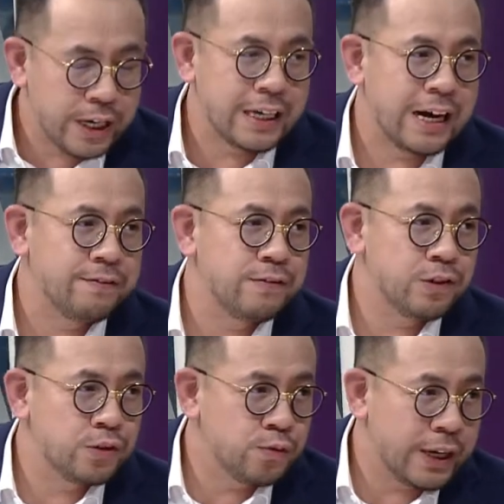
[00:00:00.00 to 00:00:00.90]
are
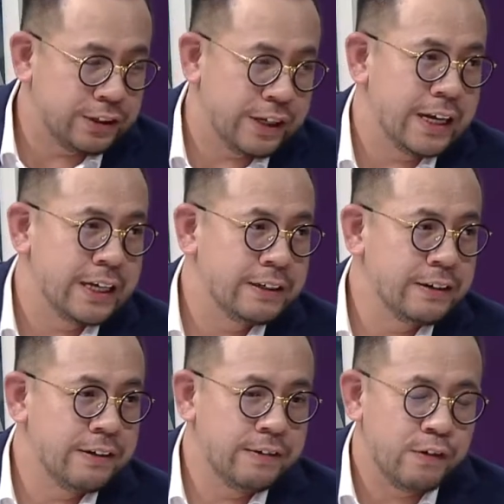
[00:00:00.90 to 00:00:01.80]
mature enough to
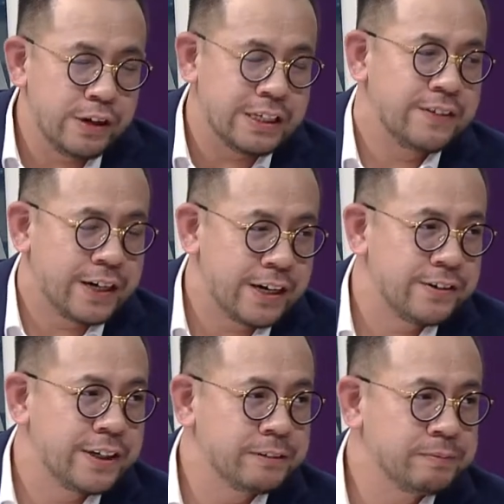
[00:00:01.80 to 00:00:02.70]
work together
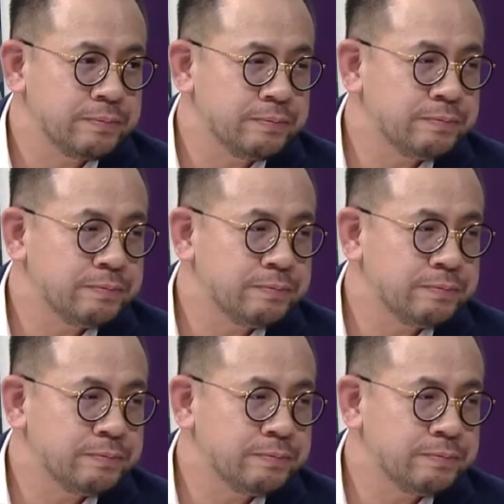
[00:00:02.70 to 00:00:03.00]
for the sake of the